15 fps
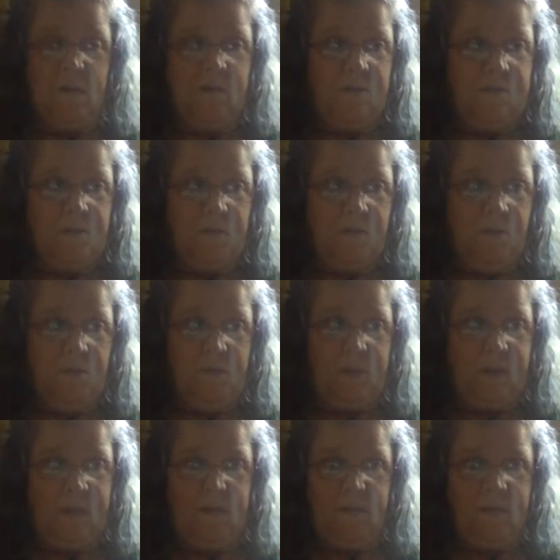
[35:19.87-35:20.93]
So,
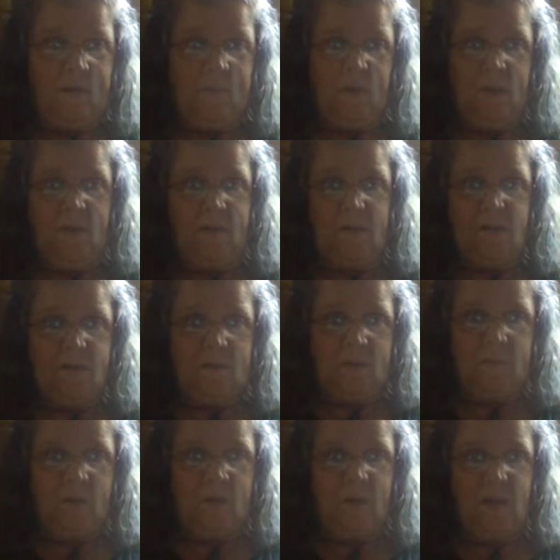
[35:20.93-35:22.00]
okay, I'm not going to I'm
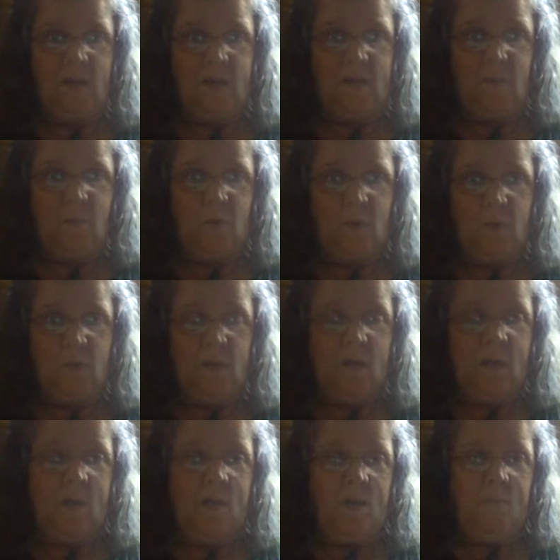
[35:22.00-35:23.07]
not going to eat anymore.
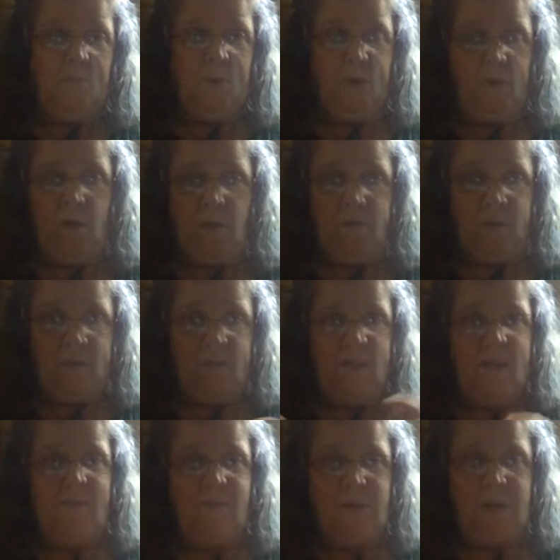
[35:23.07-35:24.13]
Put all of it
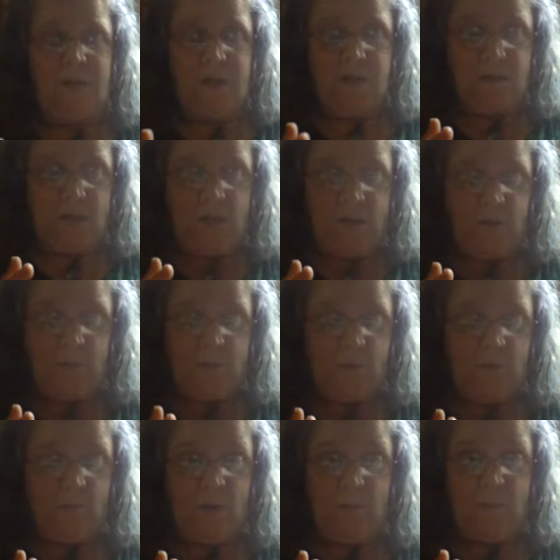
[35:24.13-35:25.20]
together in a container and put
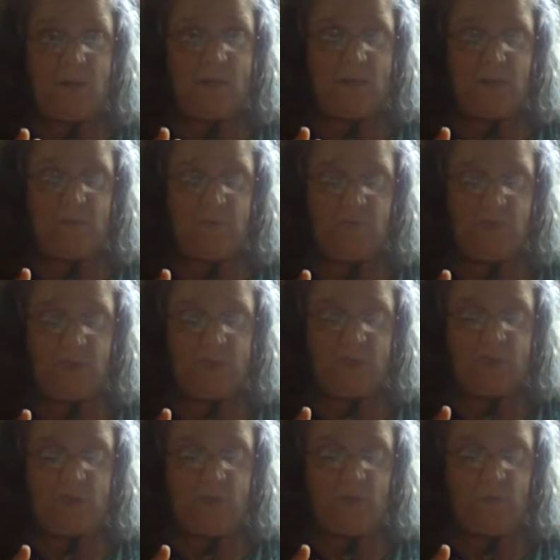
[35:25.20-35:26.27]
it right back in the fridge.
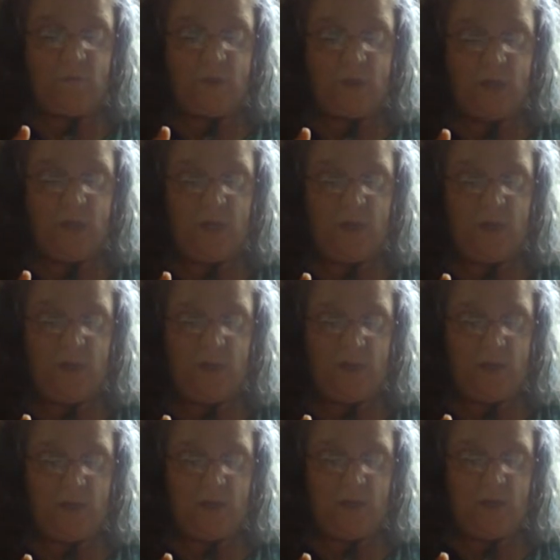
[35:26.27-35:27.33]
So, if I eat it
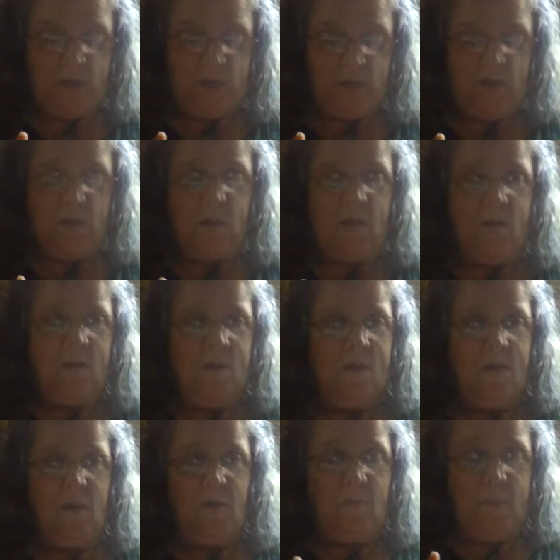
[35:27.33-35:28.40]
again, you
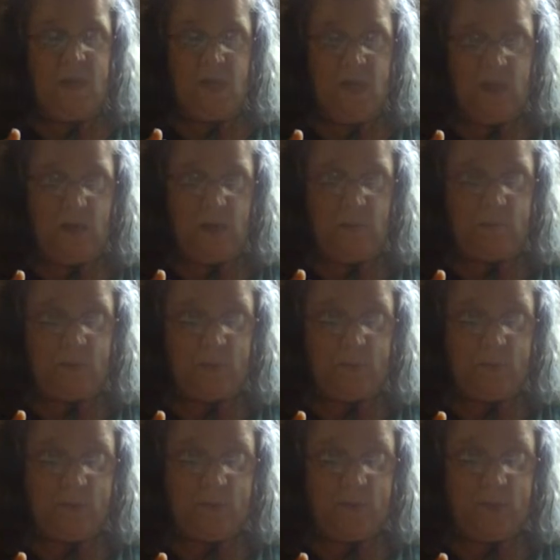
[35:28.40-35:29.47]
know, me, I
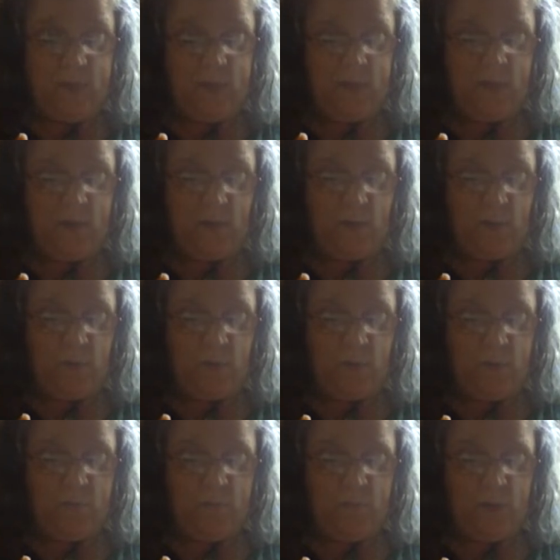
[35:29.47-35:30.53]
probably just eat it cold
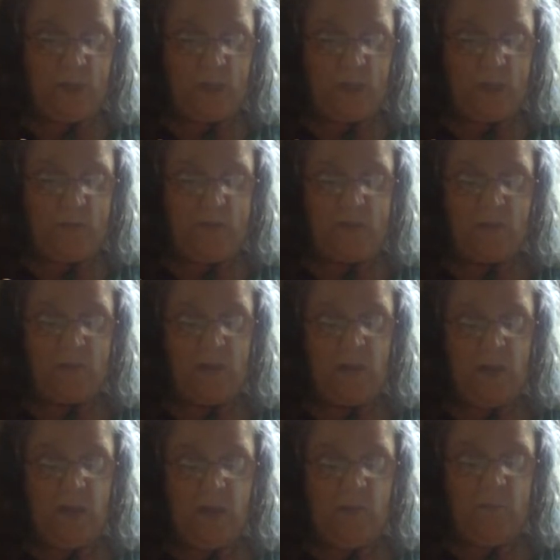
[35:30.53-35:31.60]
because
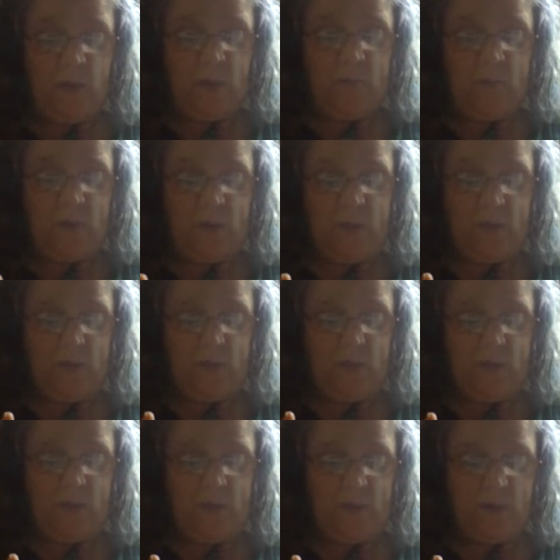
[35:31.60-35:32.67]
in my opinion,